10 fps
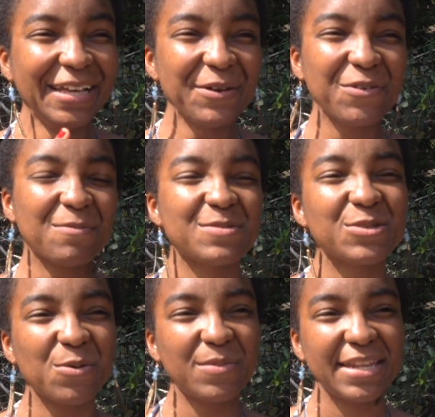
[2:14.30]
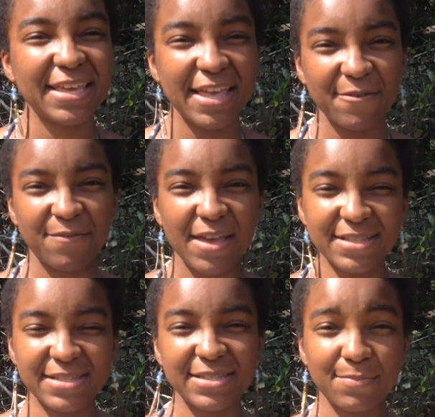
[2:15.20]
from so many
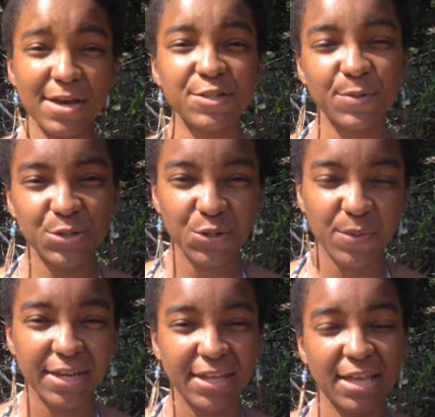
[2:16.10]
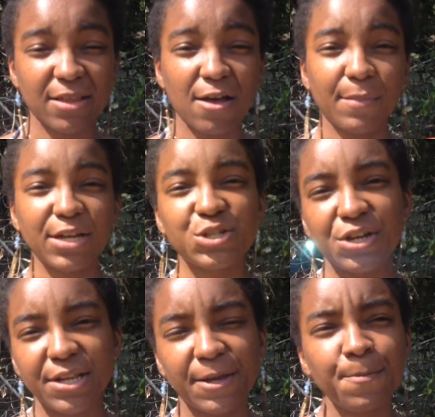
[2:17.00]
advances in my spiritual awakening along my
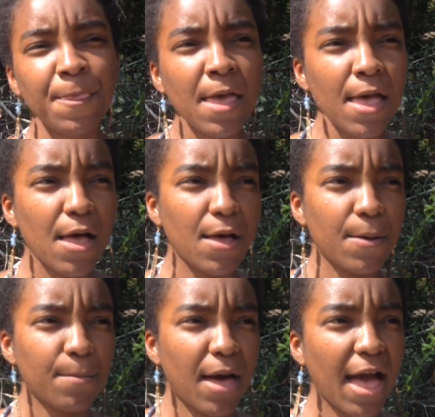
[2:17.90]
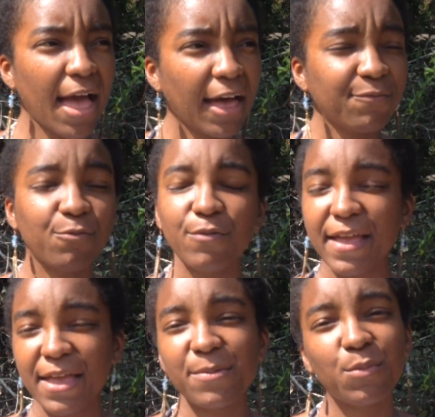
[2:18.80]
journey, I have
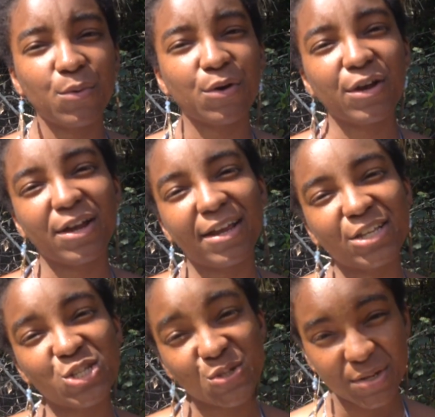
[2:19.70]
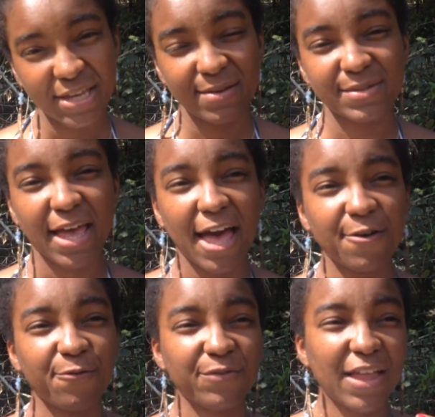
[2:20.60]
way more dreams. I
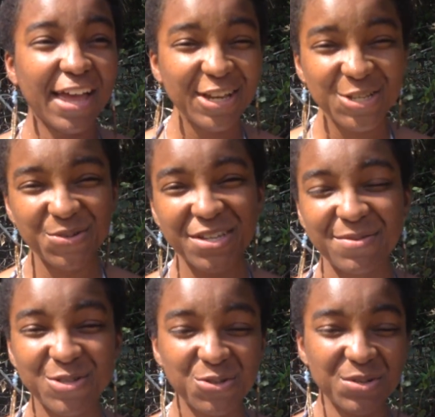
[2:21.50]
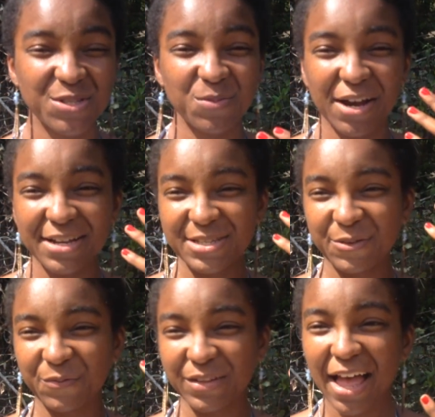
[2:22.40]
have flying dreams where I
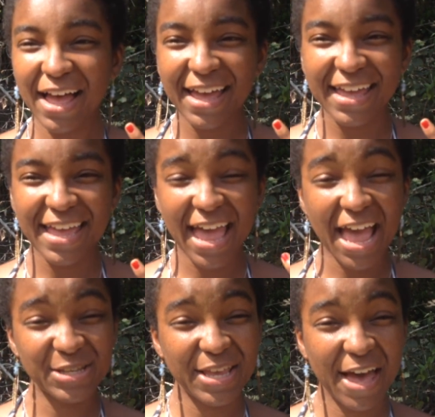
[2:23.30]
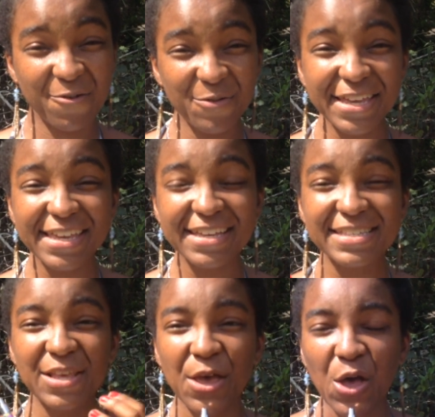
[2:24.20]
just fly. I actually have
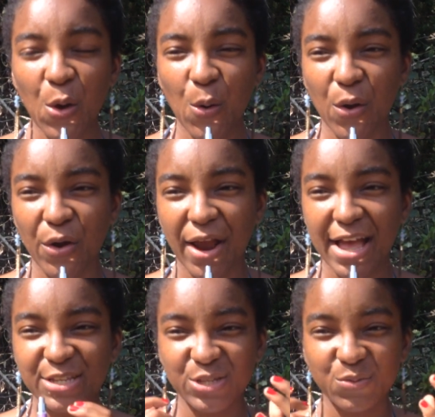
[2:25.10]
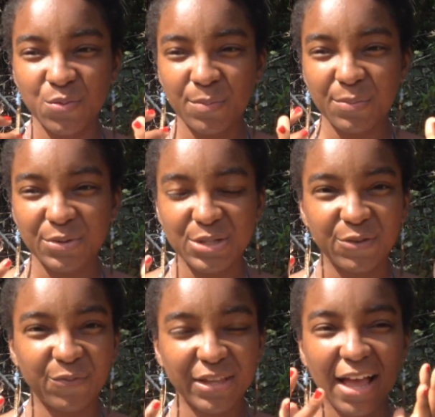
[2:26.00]
wings, or I just remember
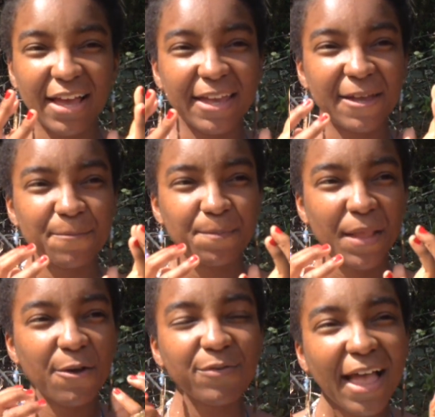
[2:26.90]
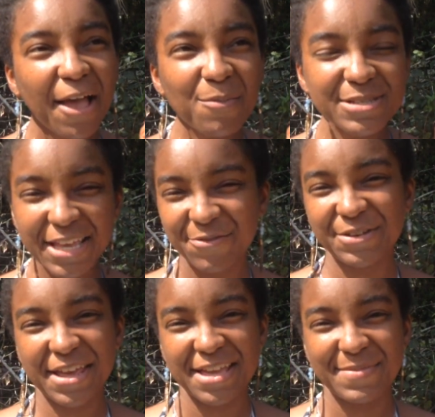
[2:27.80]
just flying. I fly almost every
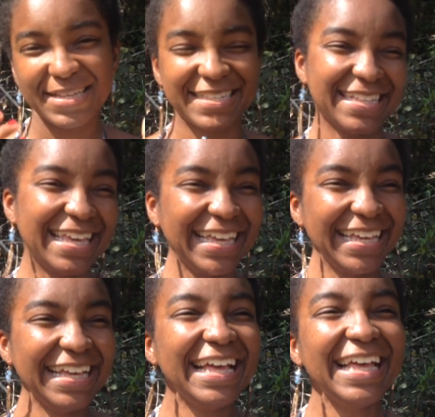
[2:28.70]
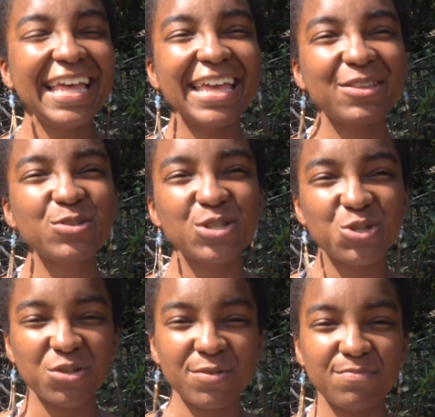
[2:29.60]
night, basically. And lucid
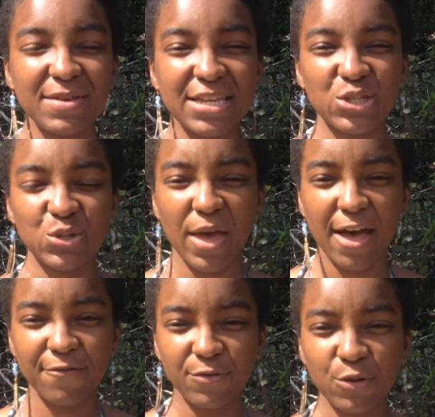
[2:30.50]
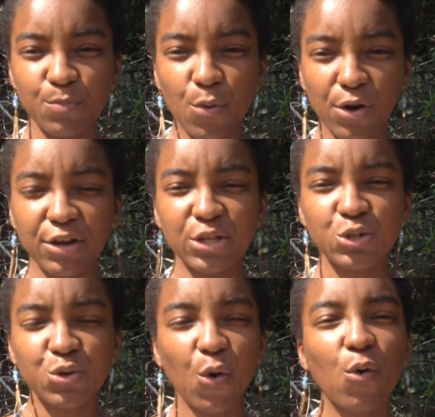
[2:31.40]
dream means you're more
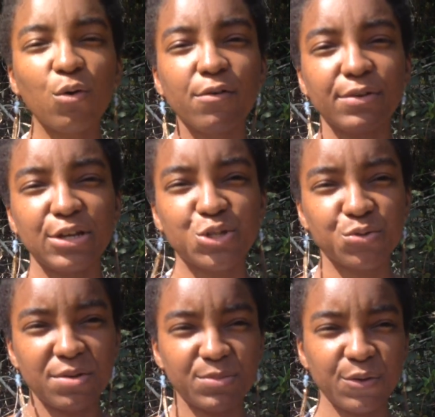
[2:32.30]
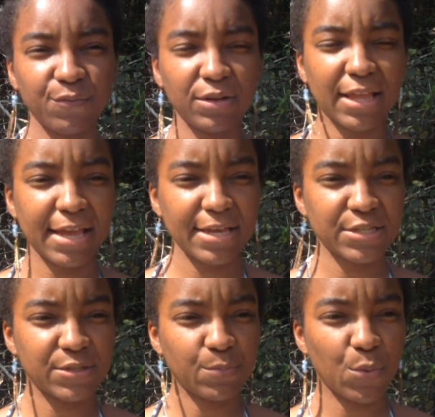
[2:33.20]
control over your dreams. You feel like
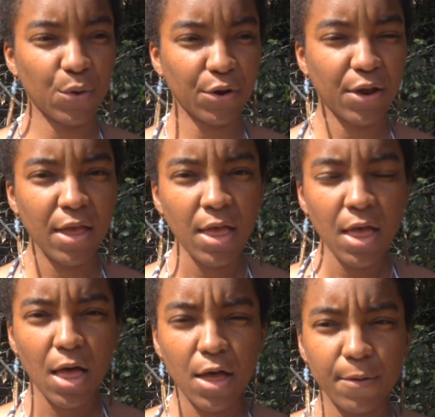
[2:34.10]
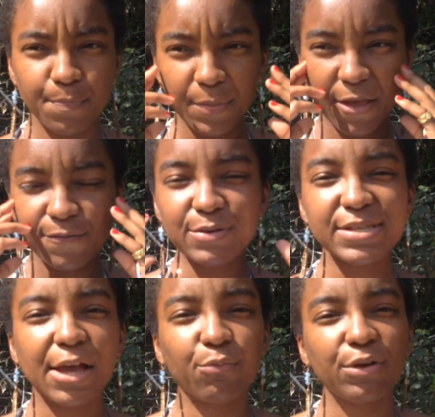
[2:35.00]
it's more, it feels
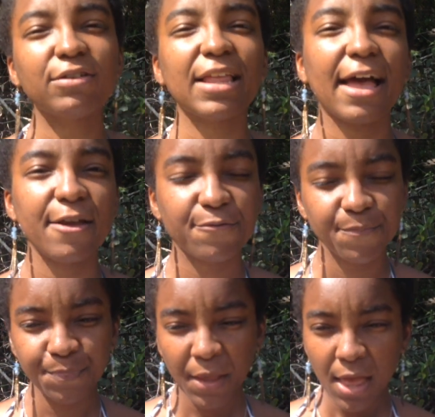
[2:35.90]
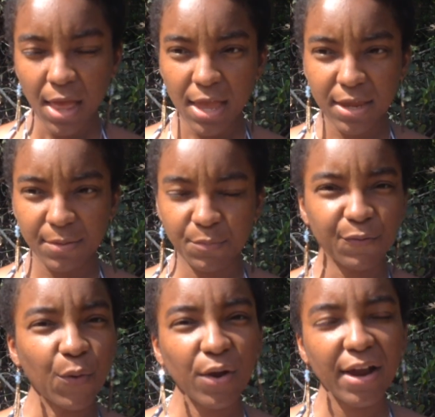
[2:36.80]
like real life. And
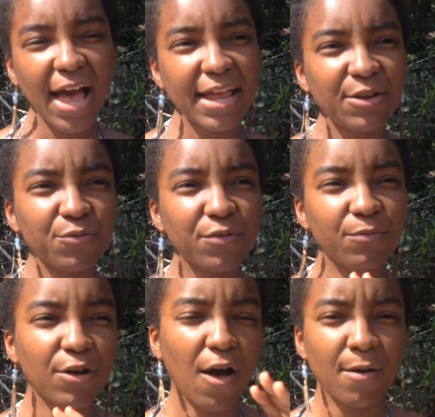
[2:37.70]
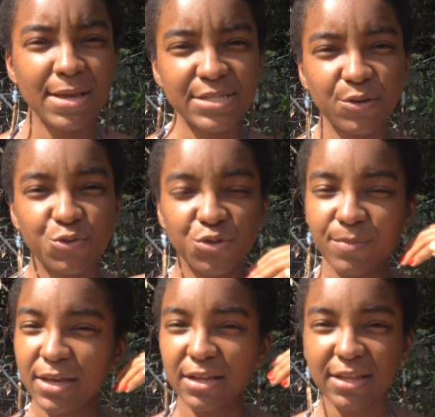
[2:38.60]
before, I don't recall myself
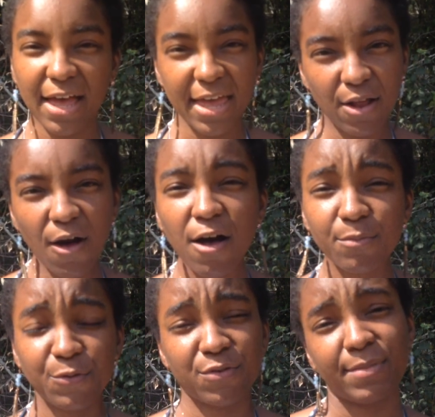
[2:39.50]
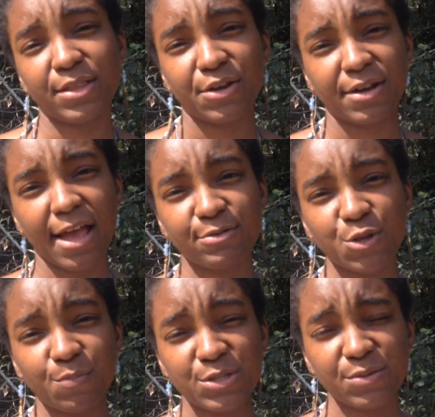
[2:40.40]
dreaming a lot at all before my third eye was
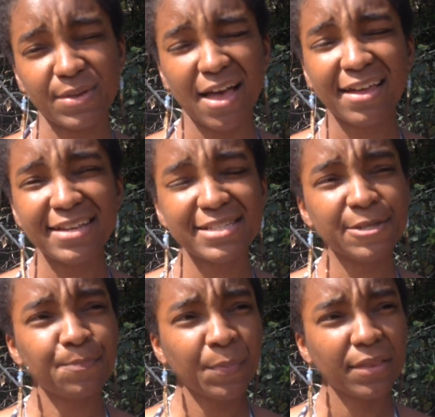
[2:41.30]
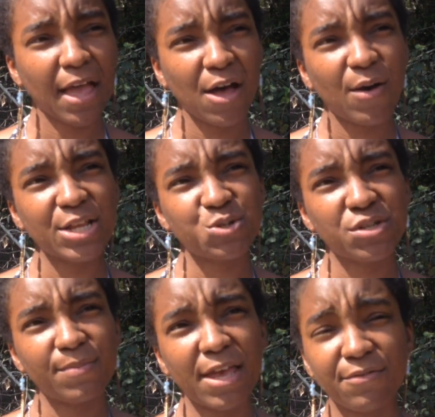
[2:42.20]
open, to be honest. Now I
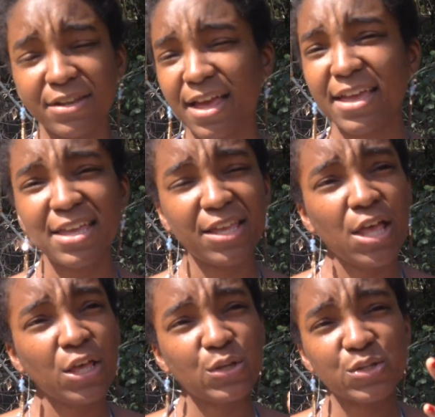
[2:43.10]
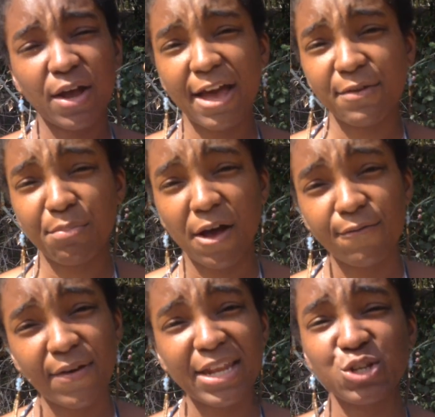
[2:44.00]
dream every night. You start having
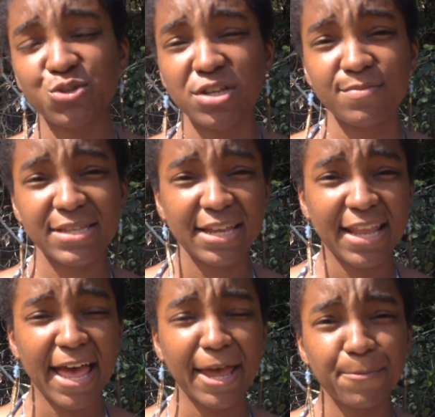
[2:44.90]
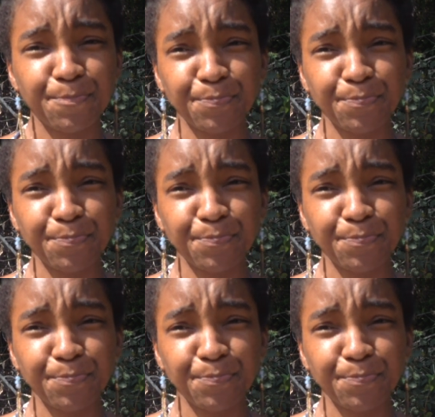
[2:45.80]
prophetic dreams at that.